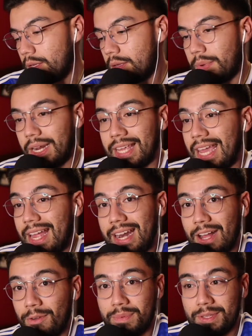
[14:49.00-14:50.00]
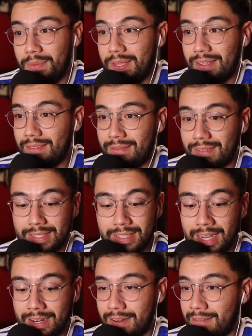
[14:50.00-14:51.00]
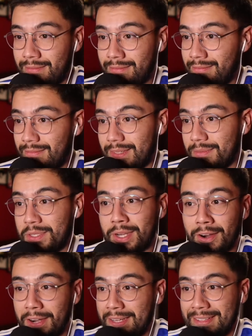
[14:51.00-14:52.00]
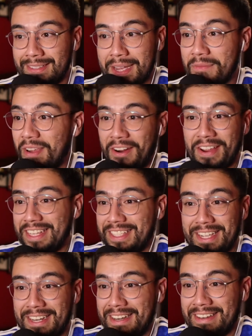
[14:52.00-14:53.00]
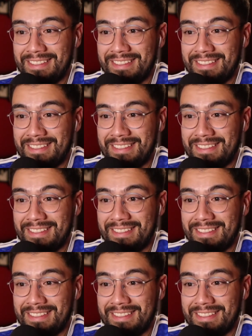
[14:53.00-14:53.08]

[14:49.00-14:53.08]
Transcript: But I can't help to be excited. I'm sorry. I'm very excited.